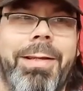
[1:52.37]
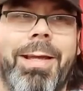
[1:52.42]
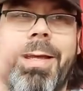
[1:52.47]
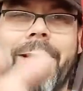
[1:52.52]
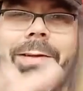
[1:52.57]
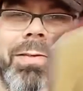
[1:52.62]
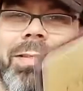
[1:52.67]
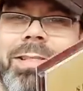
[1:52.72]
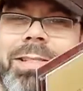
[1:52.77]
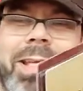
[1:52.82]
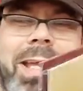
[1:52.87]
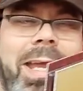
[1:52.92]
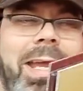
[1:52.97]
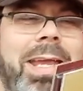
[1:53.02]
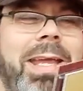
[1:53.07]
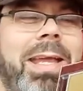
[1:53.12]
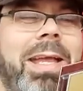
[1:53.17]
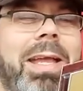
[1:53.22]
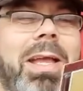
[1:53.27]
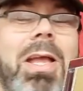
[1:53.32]
I could
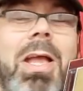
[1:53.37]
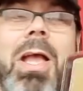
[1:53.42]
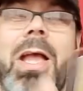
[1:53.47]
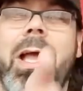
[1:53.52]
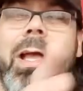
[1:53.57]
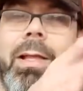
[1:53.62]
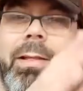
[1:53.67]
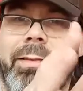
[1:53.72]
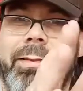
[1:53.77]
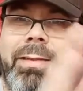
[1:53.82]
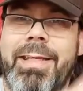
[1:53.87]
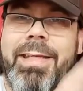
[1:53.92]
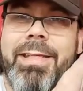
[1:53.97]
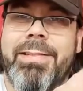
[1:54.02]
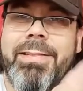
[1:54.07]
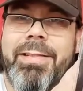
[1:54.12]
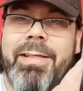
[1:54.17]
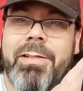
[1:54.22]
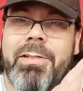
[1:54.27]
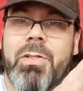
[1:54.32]
say, these
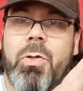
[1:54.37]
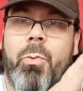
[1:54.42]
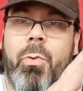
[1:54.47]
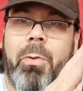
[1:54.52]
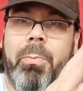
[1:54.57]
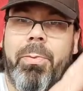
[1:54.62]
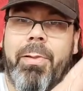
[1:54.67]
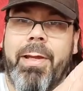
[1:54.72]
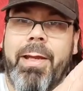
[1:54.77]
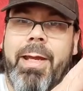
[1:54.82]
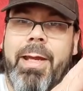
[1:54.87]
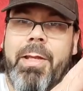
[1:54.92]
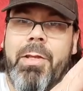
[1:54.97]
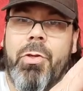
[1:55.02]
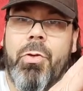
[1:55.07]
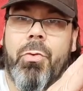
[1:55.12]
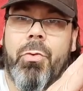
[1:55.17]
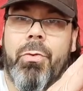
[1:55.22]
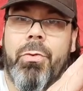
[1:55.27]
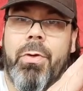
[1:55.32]
discs will play in
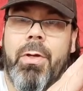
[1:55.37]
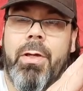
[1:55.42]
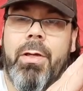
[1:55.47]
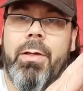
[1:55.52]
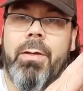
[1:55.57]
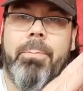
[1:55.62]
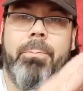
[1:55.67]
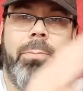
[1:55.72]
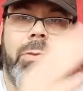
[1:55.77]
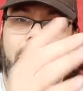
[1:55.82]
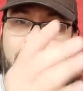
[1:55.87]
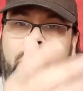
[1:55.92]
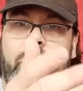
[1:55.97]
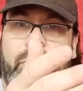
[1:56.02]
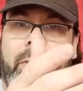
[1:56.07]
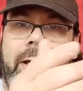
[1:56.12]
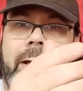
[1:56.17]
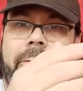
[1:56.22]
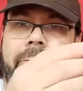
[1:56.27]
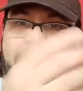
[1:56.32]
your
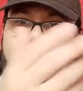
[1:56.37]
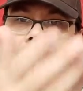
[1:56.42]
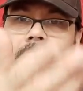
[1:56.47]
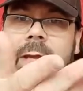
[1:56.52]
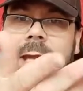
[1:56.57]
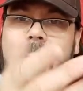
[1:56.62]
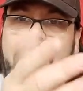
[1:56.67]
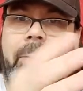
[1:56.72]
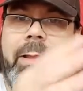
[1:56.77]
Blu-ray 4K